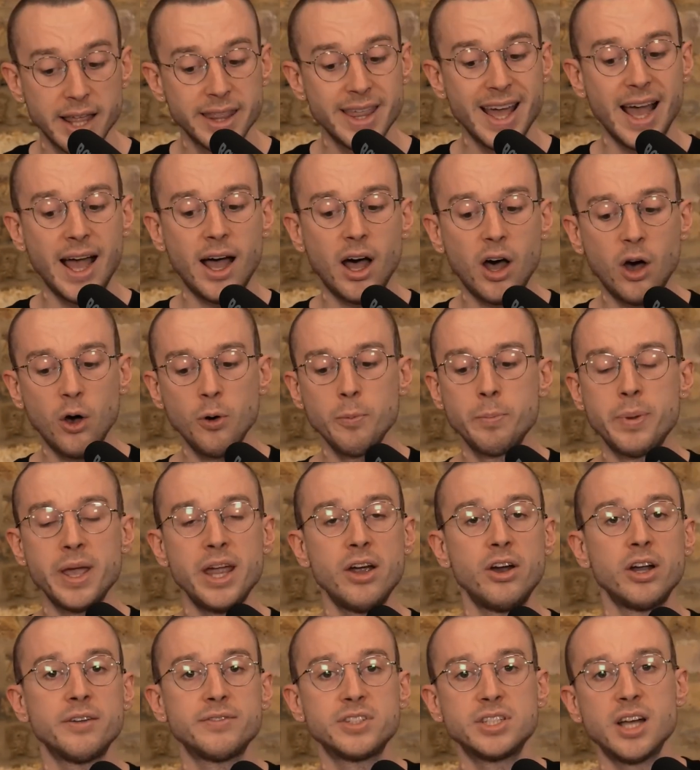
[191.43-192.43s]
That whole
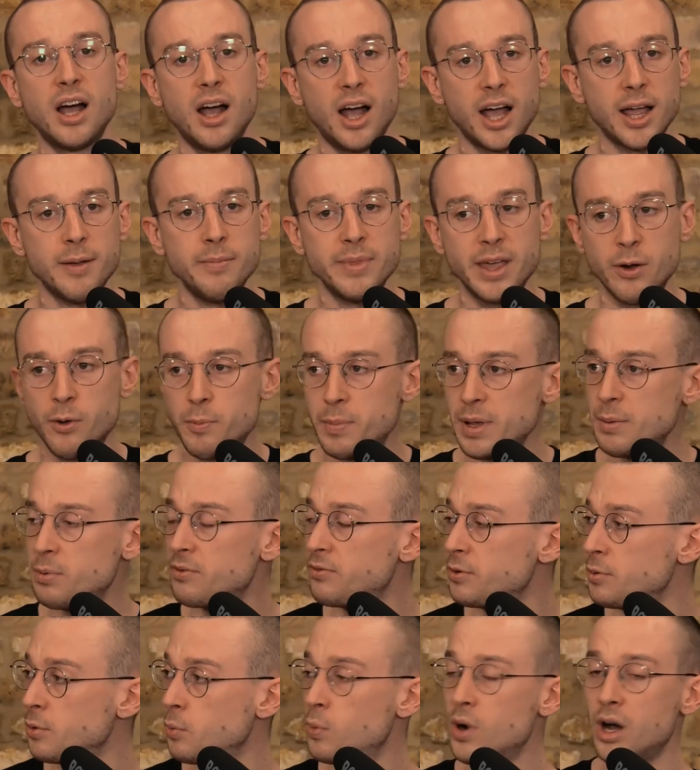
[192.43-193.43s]
period of time, there were
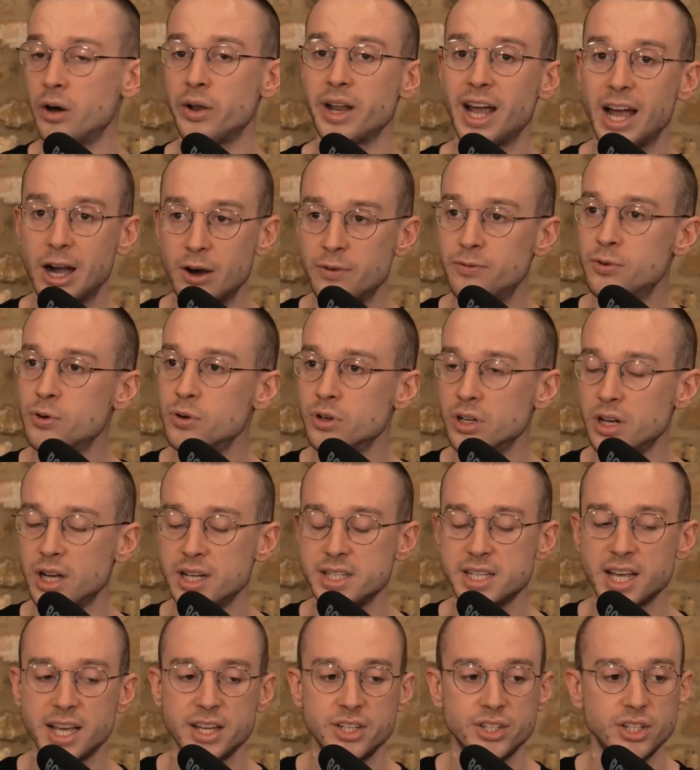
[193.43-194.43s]
people from the World Health
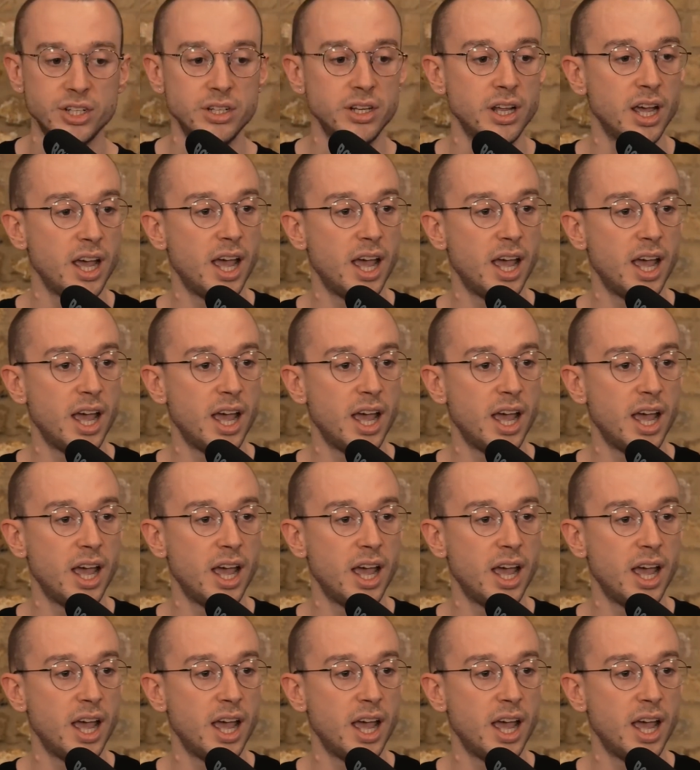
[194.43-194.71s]
Organization,